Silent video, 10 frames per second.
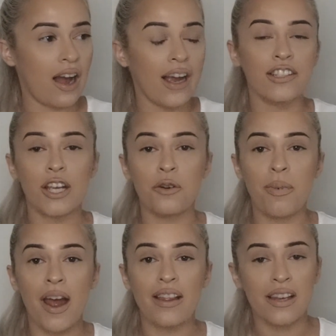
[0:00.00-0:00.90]

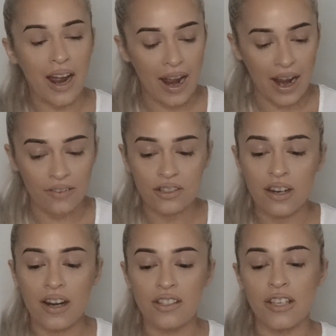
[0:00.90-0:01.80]
eyeshadow palette after
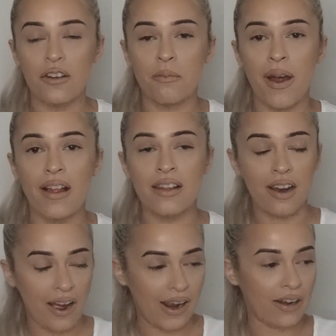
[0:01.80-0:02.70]
eyeshadow
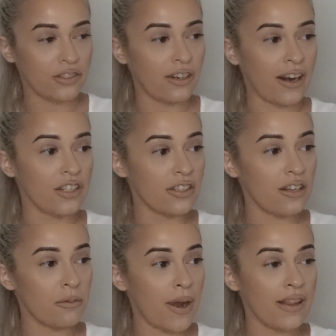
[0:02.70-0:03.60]
palette after
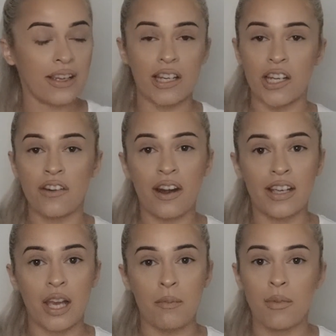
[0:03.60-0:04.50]
eyeshadow palette, and here I
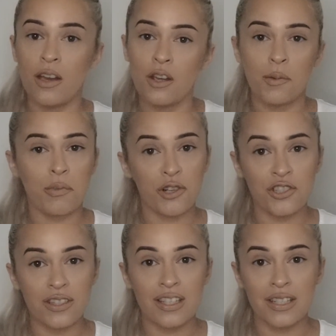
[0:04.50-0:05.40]
am
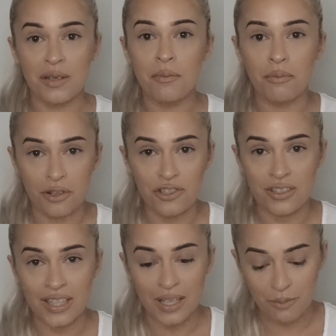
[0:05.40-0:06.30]
purchasing
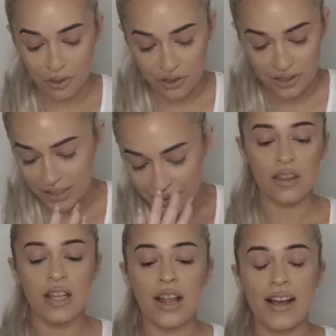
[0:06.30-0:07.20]
and purchasing.
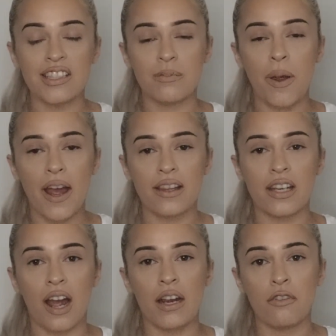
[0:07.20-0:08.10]
The last
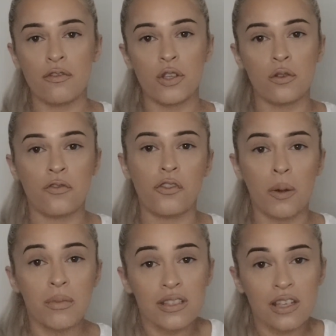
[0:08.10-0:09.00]
palette I reviewed
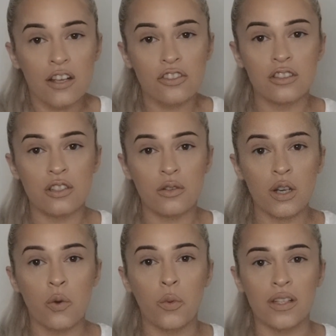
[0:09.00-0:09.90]
from Natasha
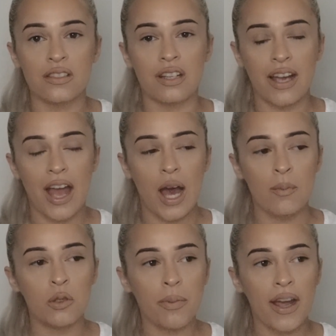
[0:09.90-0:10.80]
Denona was the
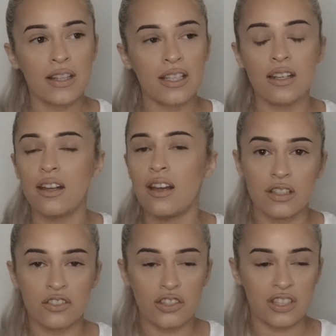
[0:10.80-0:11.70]
Camel palette.
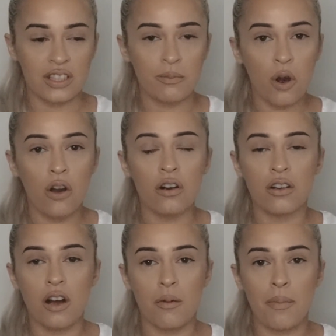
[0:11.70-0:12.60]
Just
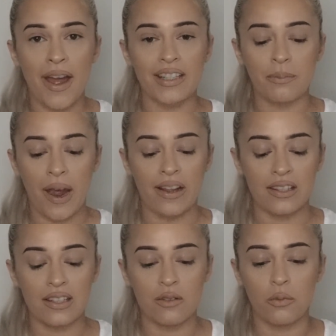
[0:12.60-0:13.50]
small compact
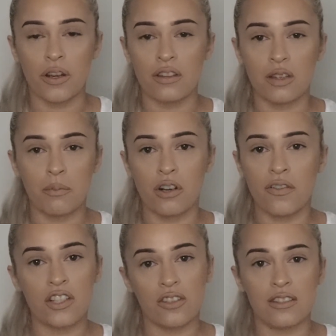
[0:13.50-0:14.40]
palette with the
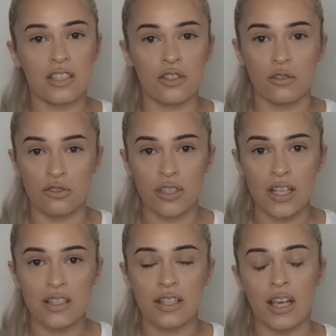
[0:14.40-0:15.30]
perfect transitional
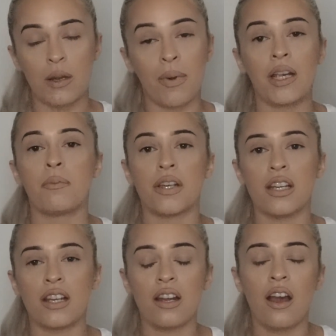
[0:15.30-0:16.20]
shades in my
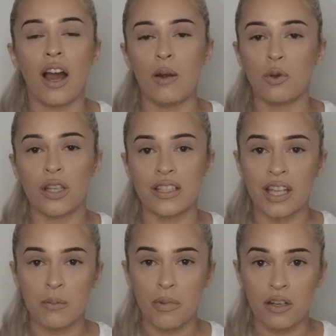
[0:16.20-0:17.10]
opinion. I will link
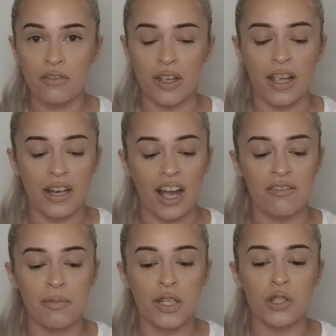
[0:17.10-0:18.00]
that above, and
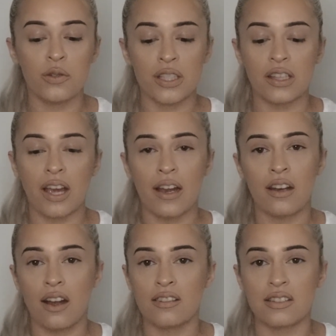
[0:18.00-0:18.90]
I've been using
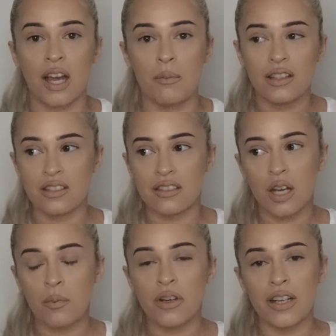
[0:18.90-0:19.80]
that nonstop this
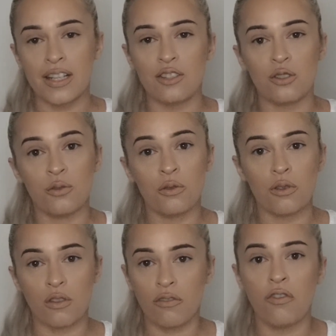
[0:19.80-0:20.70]
summer
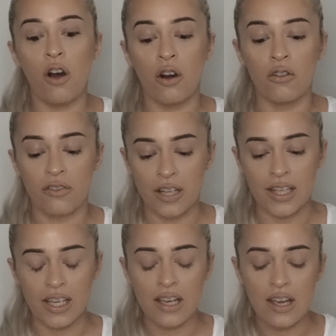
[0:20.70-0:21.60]
into the fall
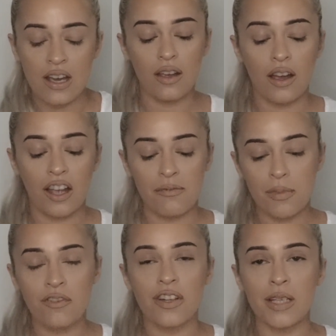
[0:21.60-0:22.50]
really. I've
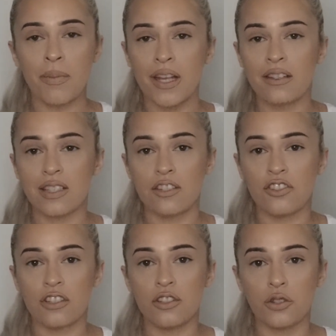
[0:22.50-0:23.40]
been really paying
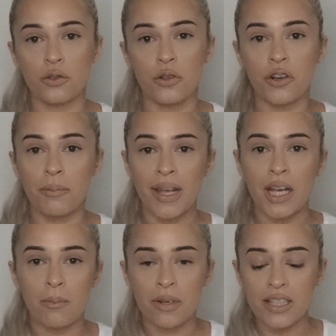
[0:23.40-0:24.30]
attention to her
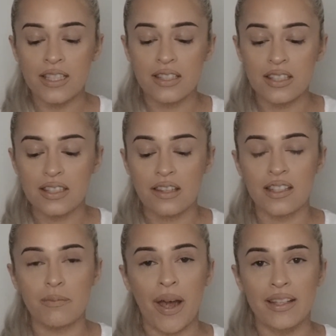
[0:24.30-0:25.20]
makeup releases
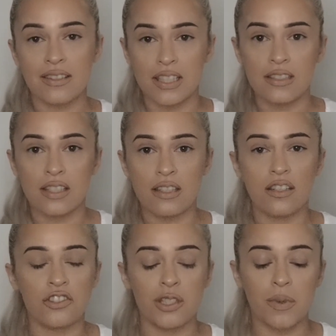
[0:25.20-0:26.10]
this past
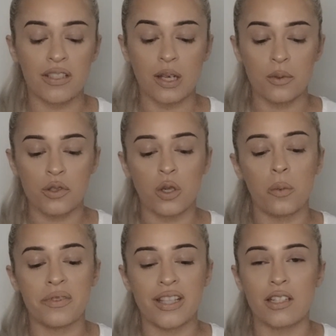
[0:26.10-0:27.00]
season just because I was
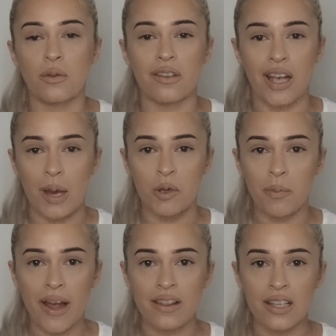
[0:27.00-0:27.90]
so obsessed with the
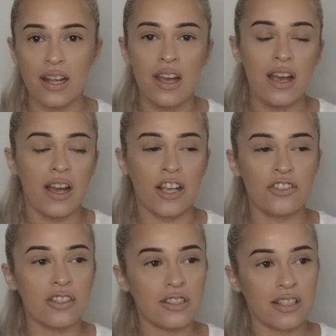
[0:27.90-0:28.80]
Camel palette,
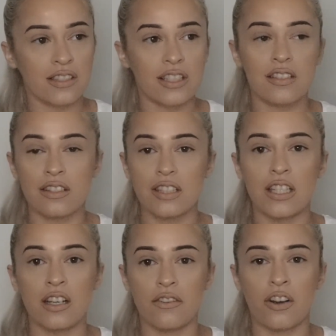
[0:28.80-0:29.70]
and just the
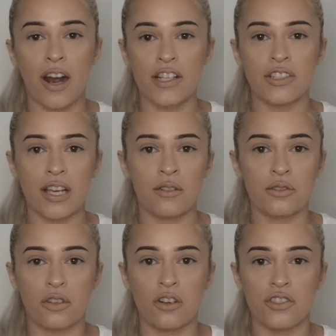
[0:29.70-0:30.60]
consistency of her
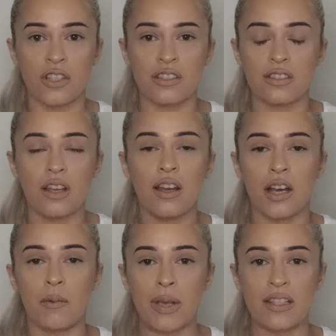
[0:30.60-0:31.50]
eyeshadows are just
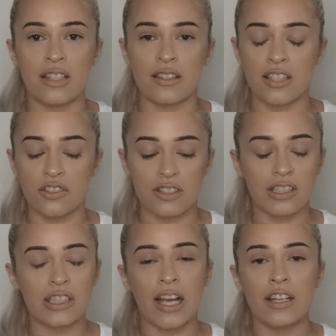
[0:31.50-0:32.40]
amazing. They
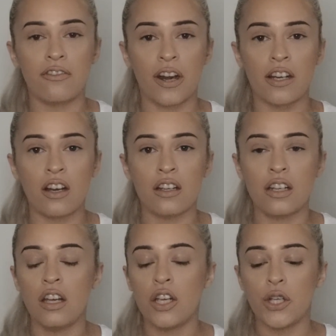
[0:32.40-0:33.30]
just glide right
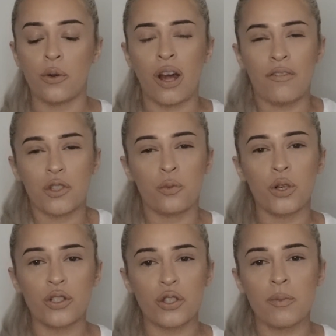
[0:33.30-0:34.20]
on. You don't have to
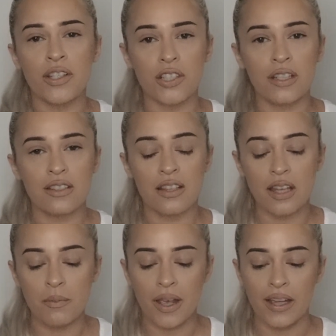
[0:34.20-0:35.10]
work so much into
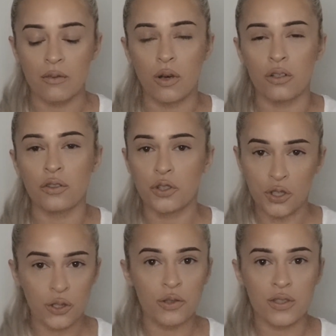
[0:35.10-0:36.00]
them, and well, you'll